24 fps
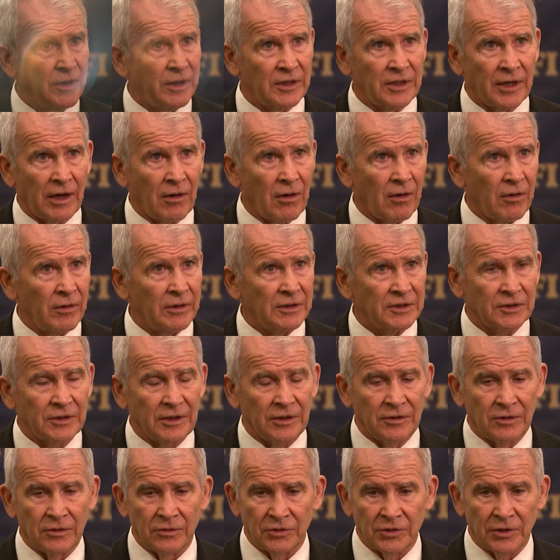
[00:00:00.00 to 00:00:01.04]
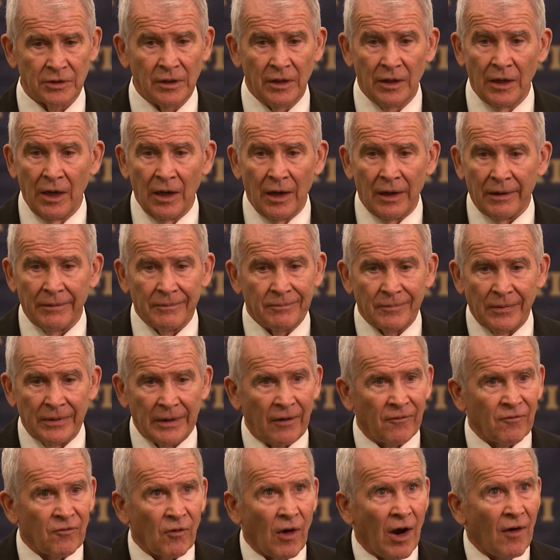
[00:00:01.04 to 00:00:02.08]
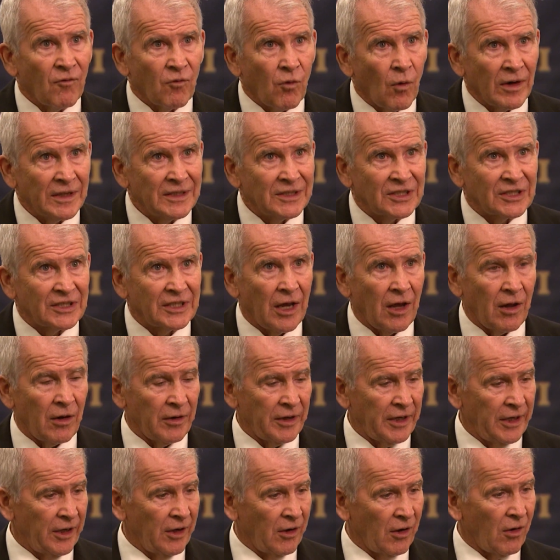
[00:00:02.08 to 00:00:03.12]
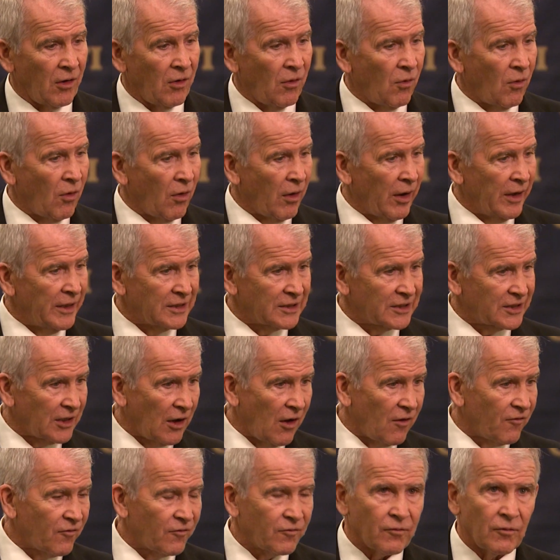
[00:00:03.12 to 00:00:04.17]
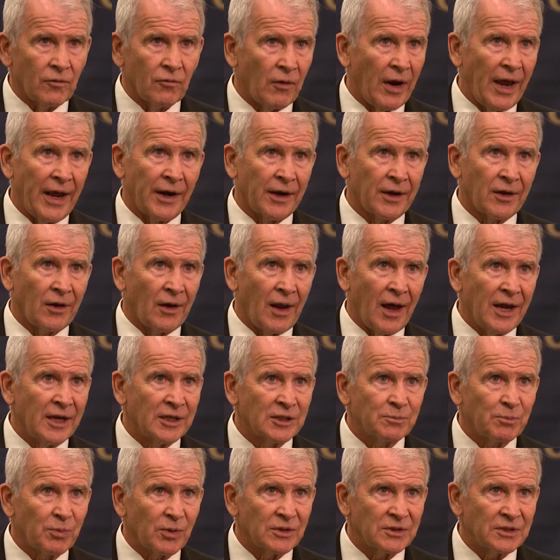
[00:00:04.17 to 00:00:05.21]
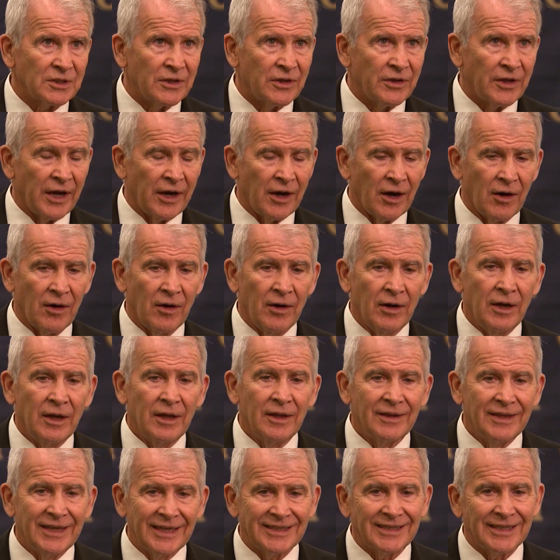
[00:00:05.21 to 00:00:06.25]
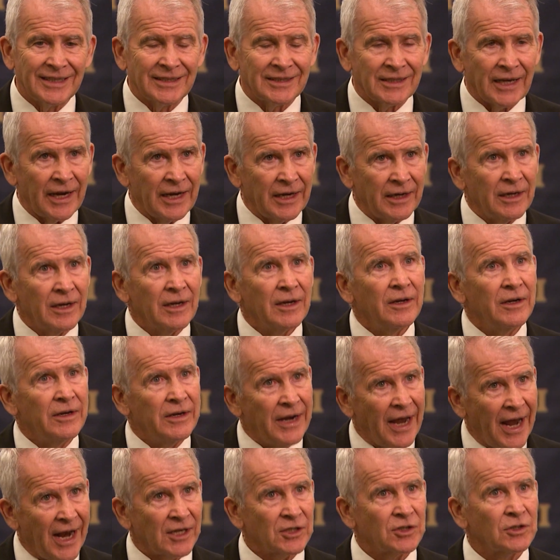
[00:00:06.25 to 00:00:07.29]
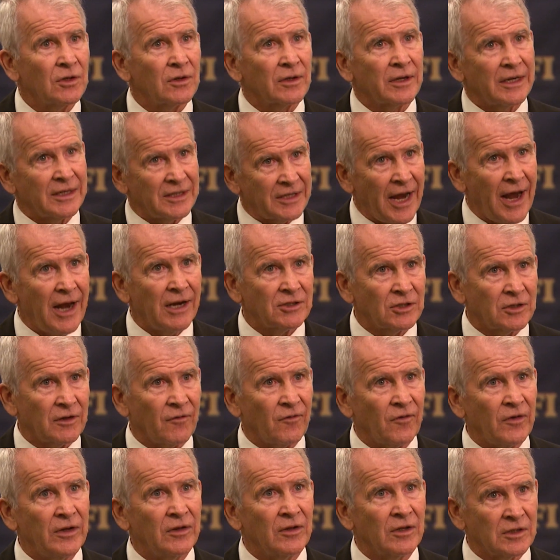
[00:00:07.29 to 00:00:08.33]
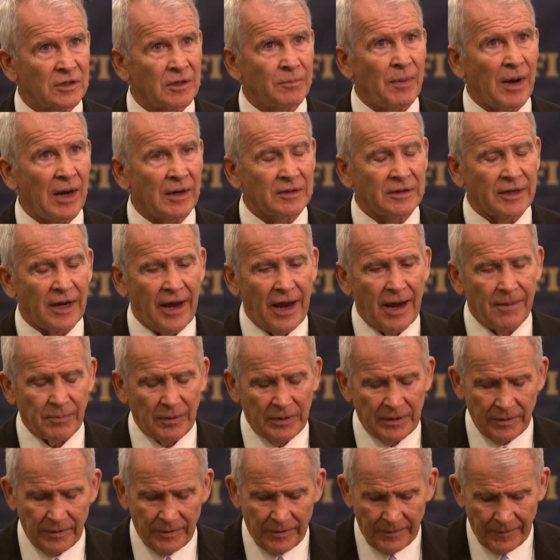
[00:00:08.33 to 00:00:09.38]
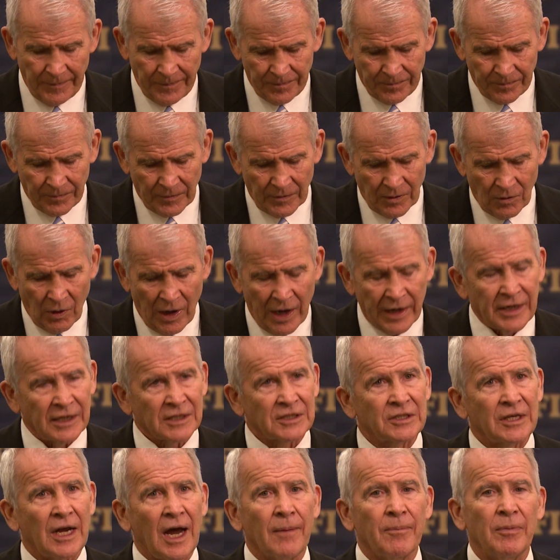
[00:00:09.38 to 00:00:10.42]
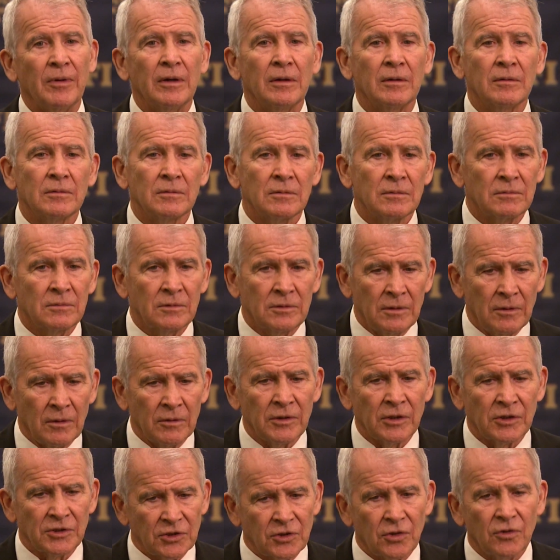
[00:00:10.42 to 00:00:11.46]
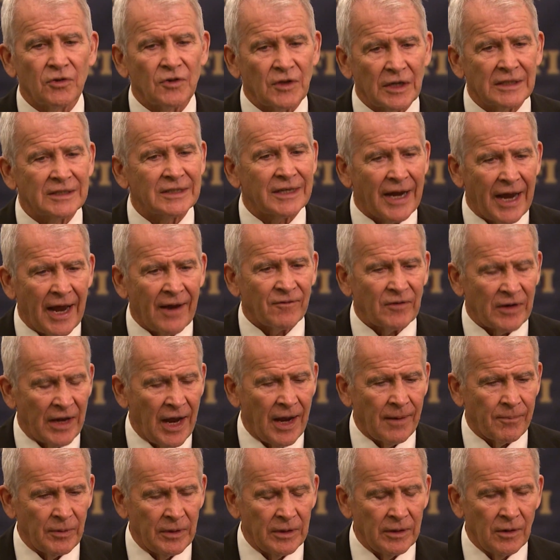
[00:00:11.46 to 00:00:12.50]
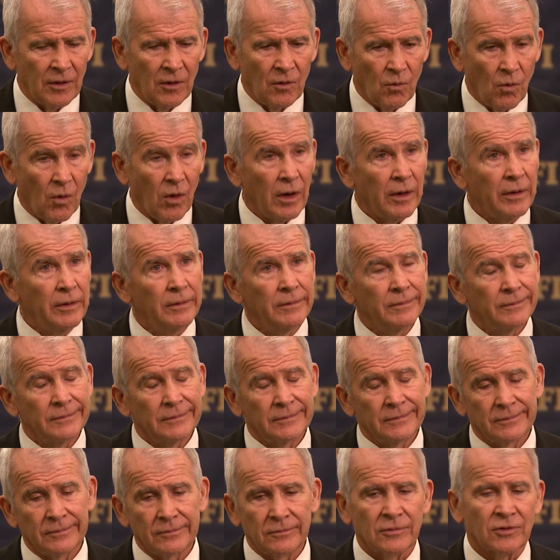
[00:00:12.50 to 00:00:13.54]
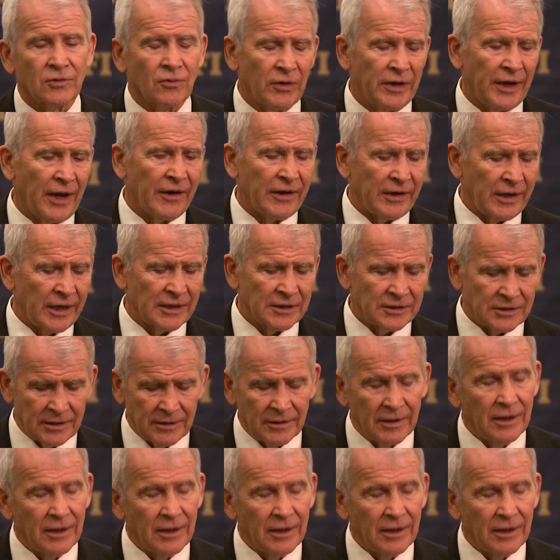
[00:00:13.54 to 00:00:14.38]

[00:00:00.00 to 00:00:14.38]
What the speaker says: terror institution of one cell here or a self-radicalized person there. This is a national catastrophe that's about to happen. How do you stop it? There's two things that have to happen. Three, I guess.